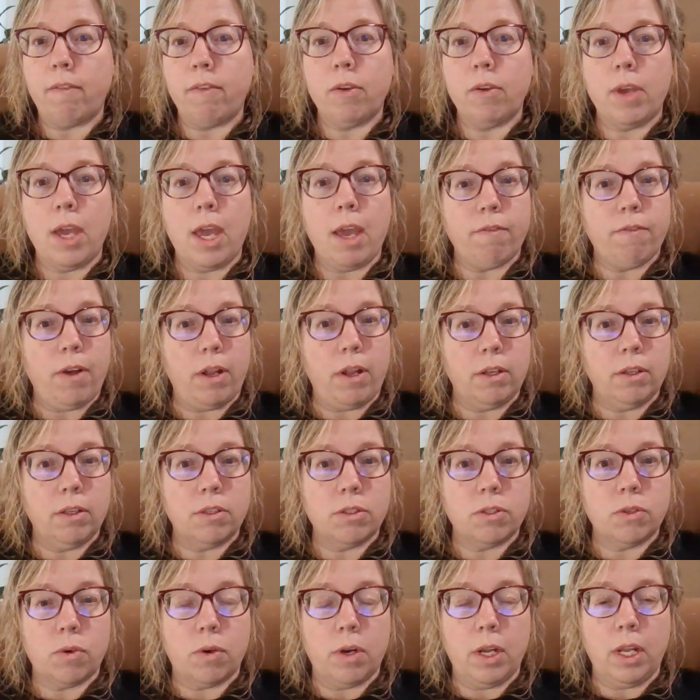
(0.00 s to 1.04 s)
If you can't follow
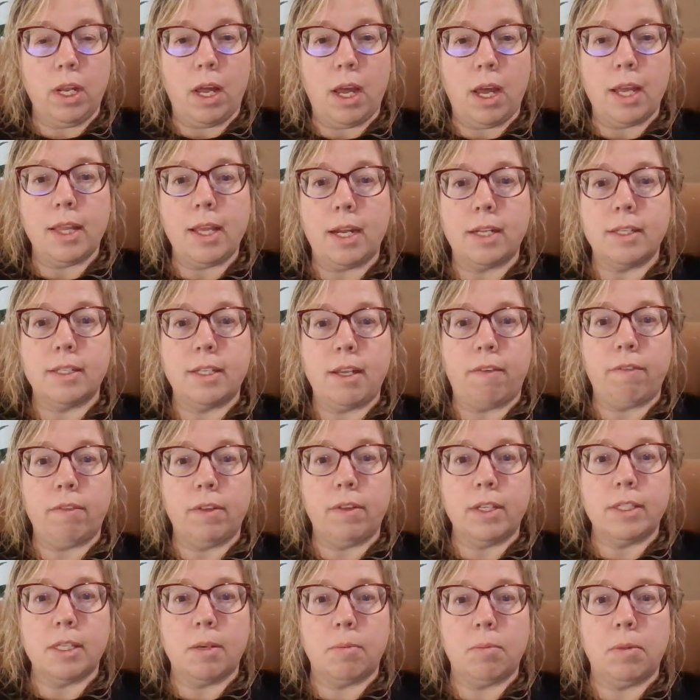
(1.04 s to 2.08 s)
the storyline, that is
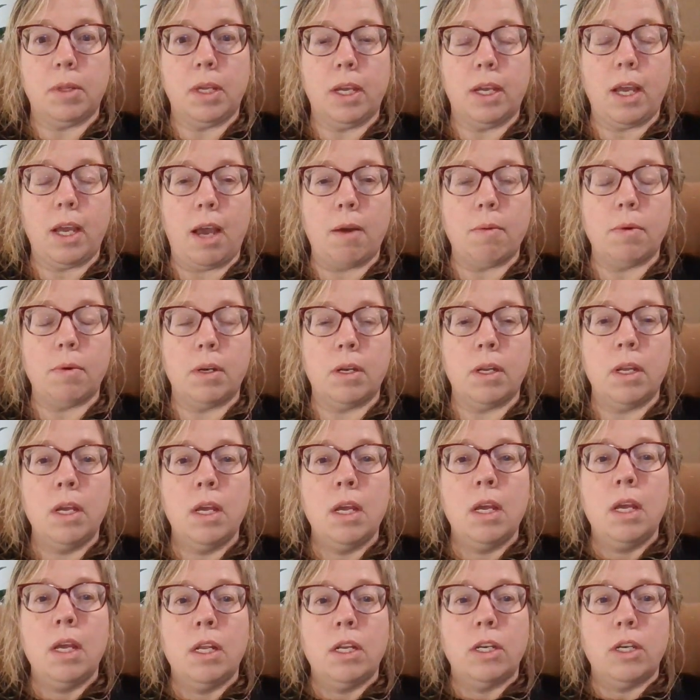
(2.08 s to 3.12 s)
definitely something I would
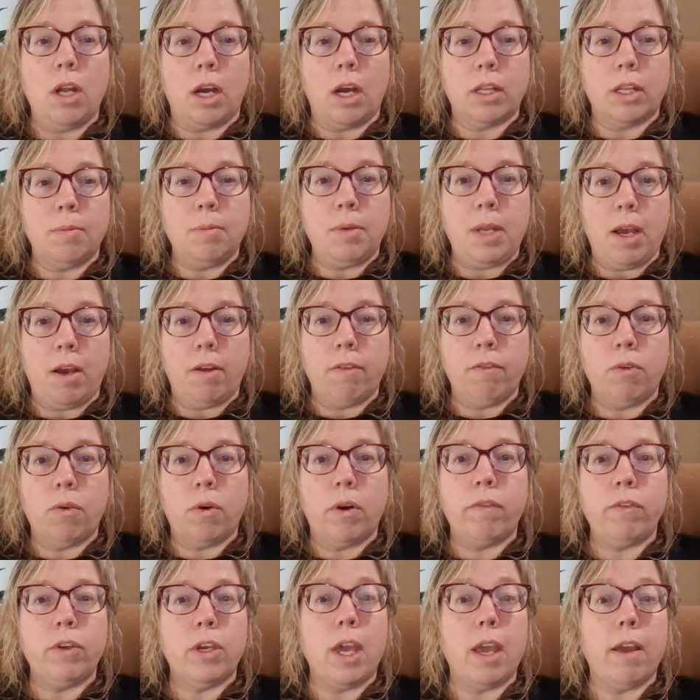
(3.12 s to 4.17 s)
knock them down
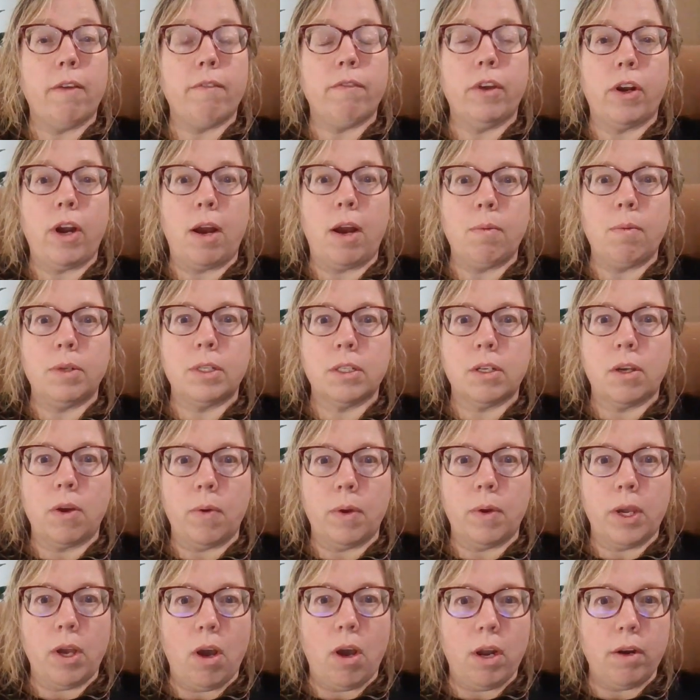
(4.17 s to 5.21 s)
for. If you can't figure out what's
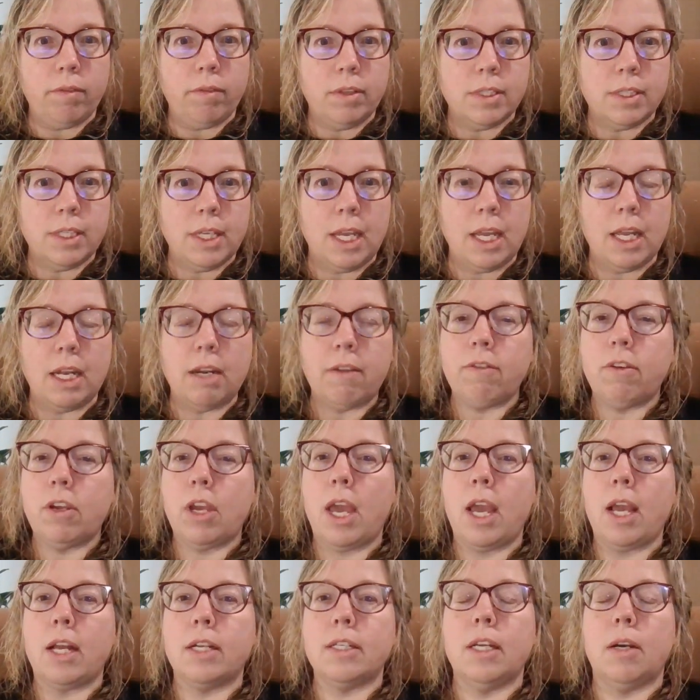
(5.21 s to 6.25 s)
going on with the scene, if you
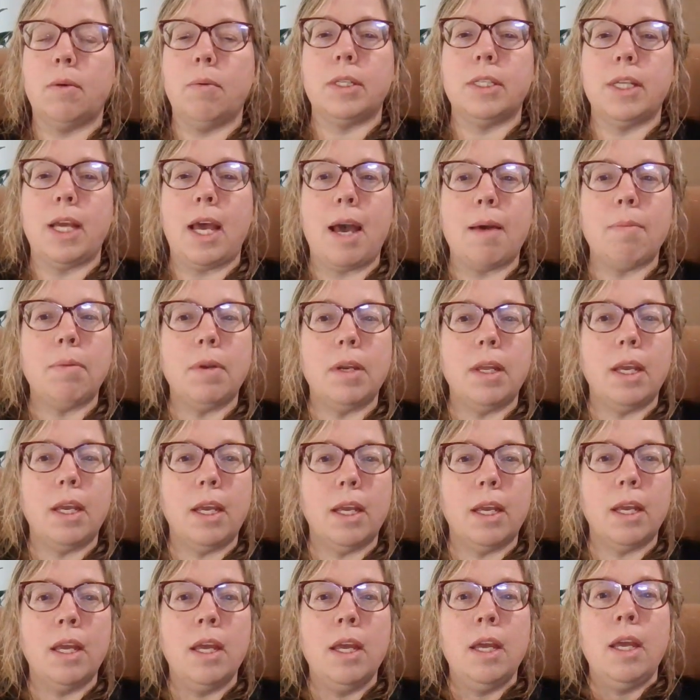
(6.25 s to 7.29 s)
can't tell what's
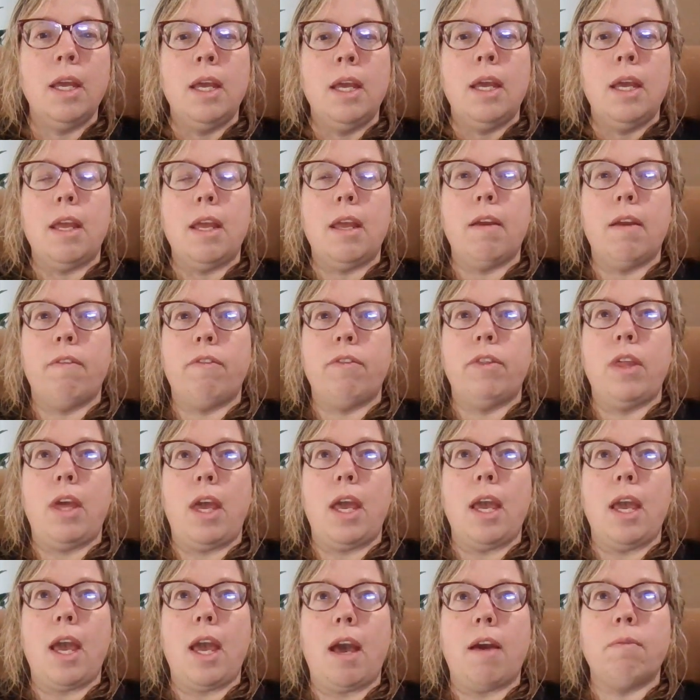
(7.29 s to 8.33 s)
happening, if
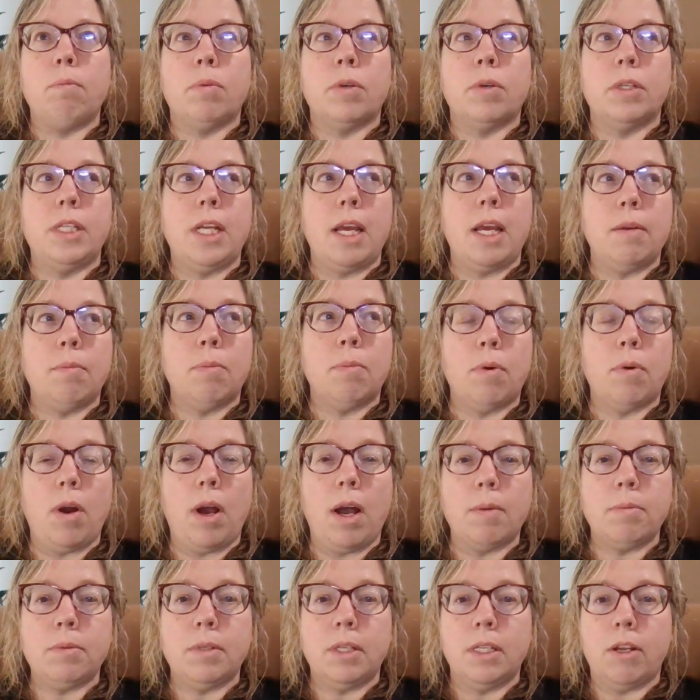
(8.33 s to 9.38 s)
they have pretend
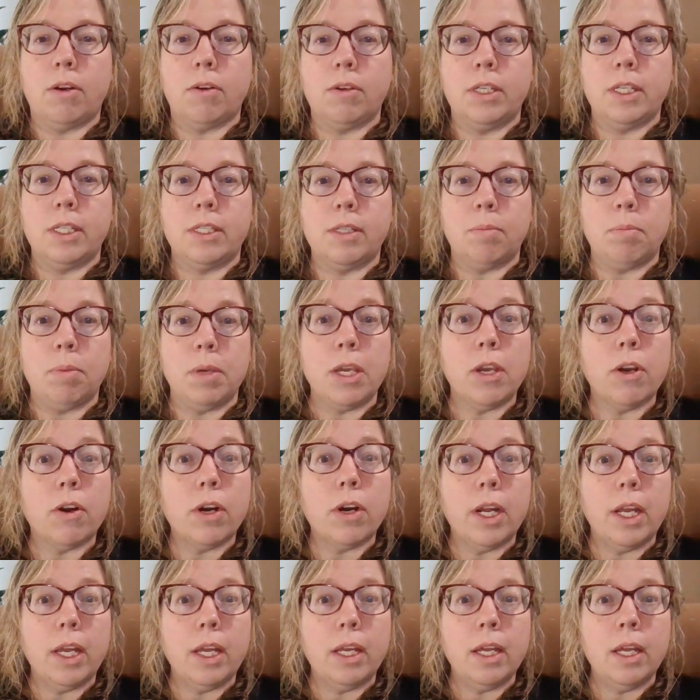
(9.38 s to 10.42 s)
props and they're
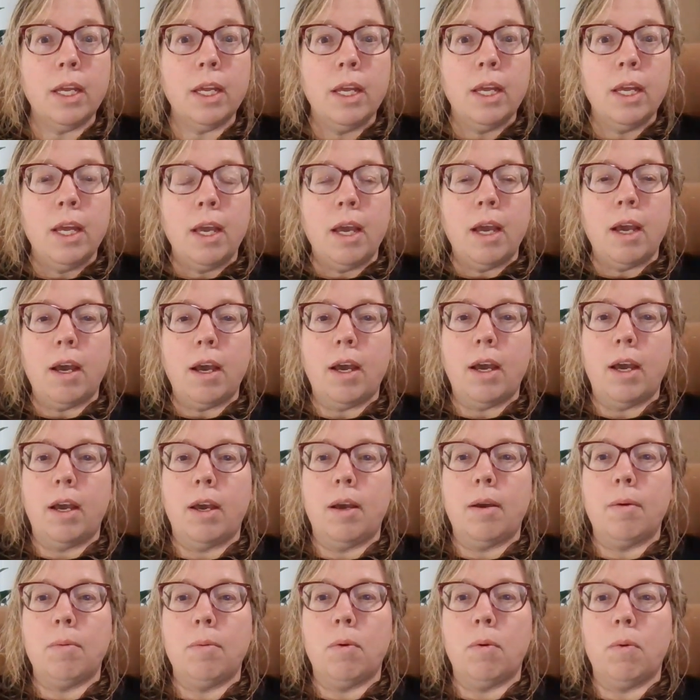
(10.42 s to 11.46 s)
disappearing,
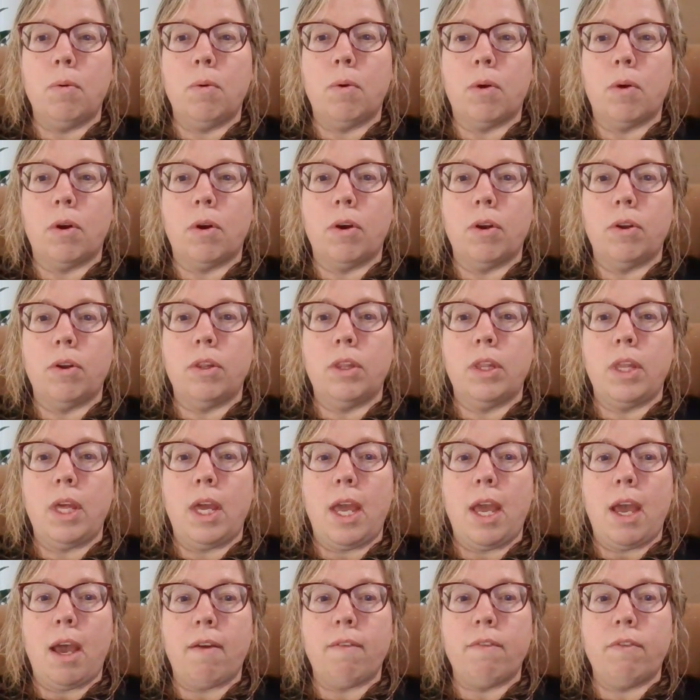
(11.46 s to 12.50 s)
or
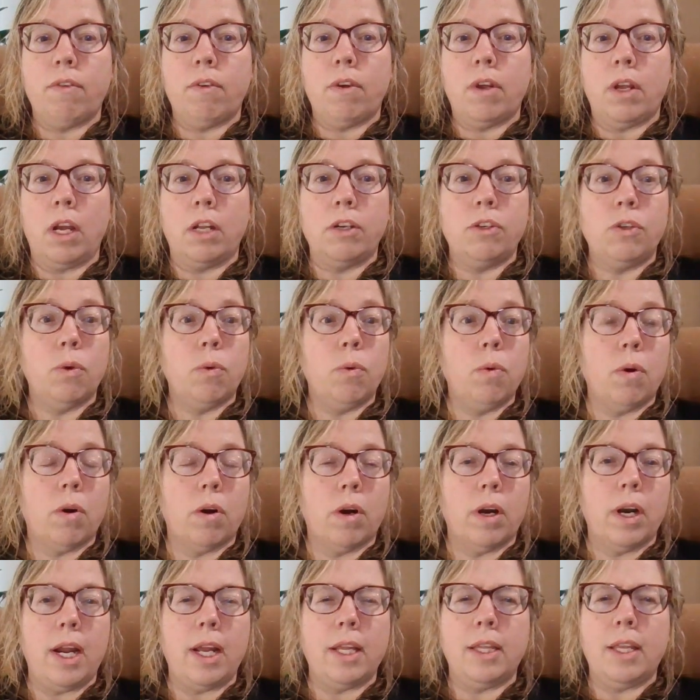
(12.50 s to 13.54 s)
they have a
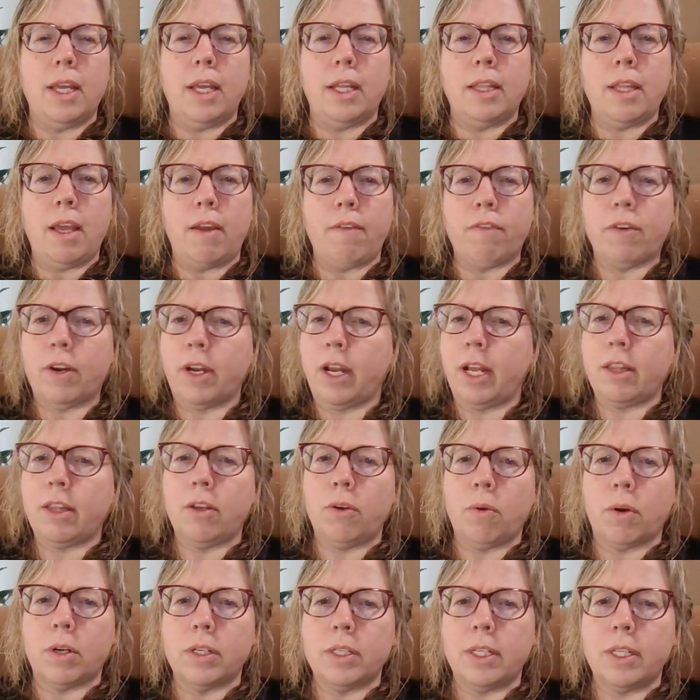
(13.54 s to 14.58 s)
door and then they forget
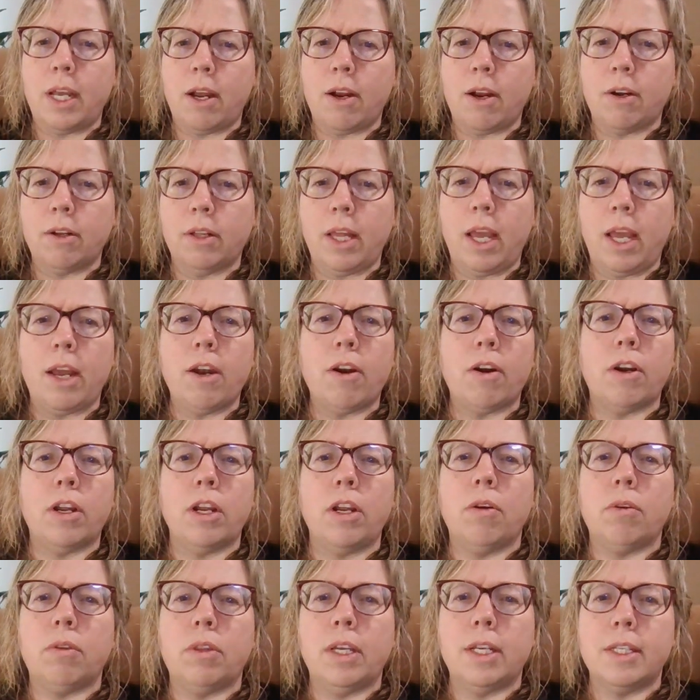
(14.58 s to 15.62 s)
the door's there later,
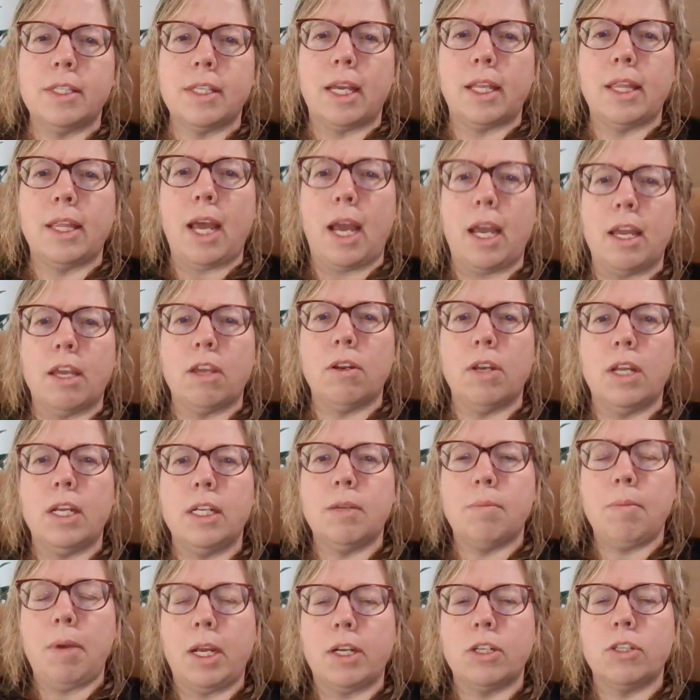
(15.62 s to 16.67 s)
things like that. You
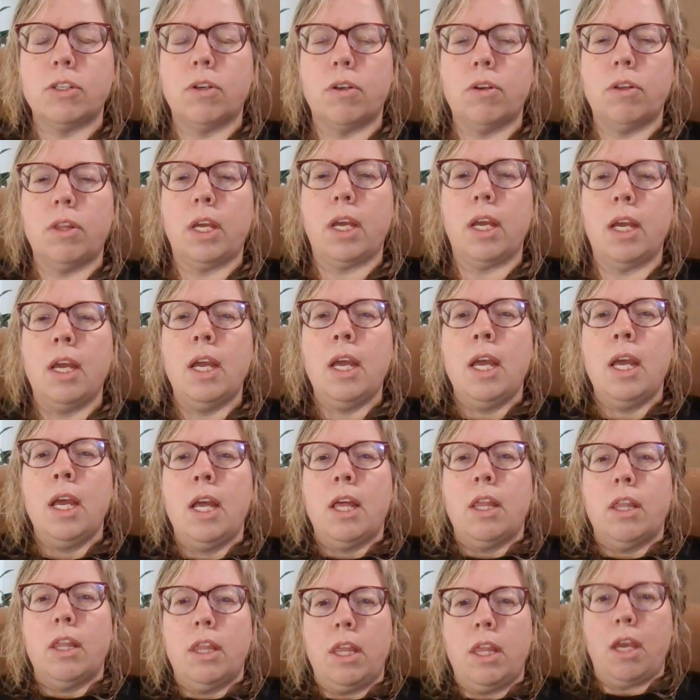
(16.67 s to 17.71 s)
need to make sure that
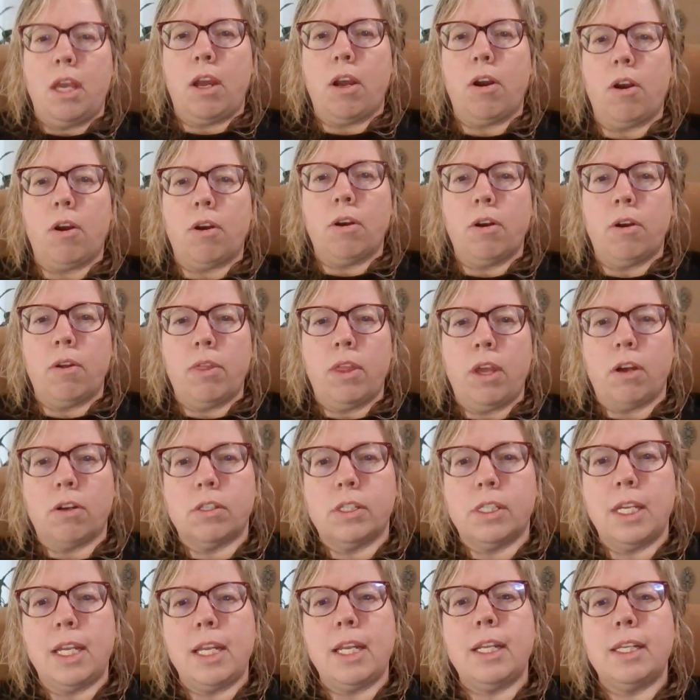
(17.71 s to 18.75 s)
their
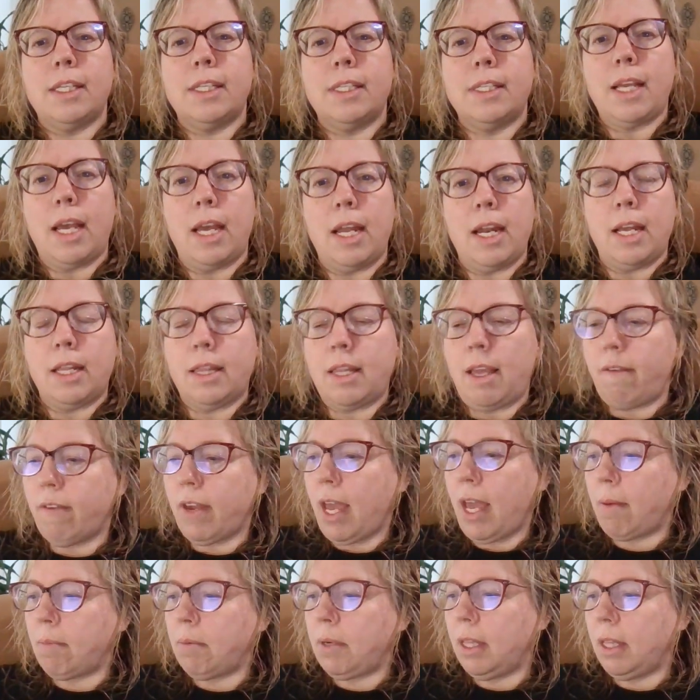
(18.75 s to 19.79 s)
scene is set and they've
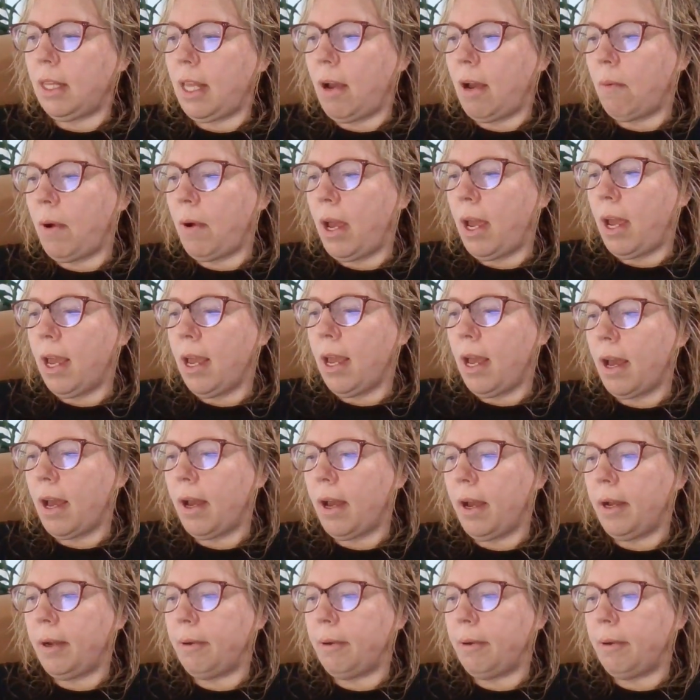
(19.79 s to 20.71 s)
kept it that way.